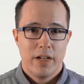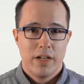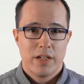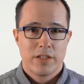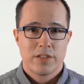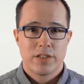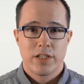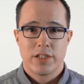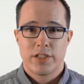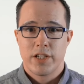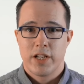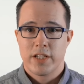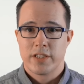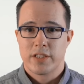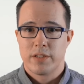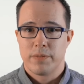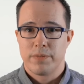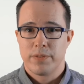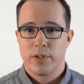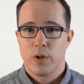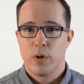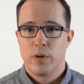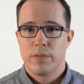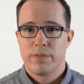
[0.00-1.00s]
such as the
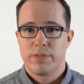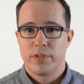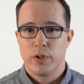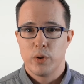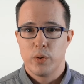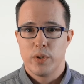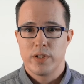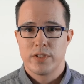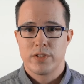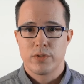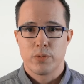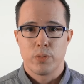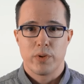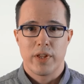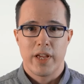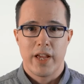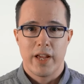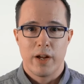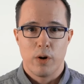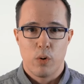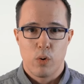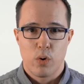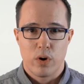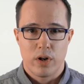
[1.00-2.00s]
flow of fluids through
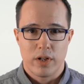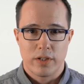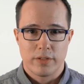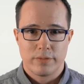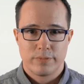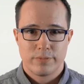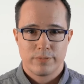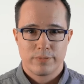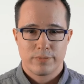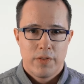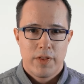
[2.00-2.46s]
the aorta.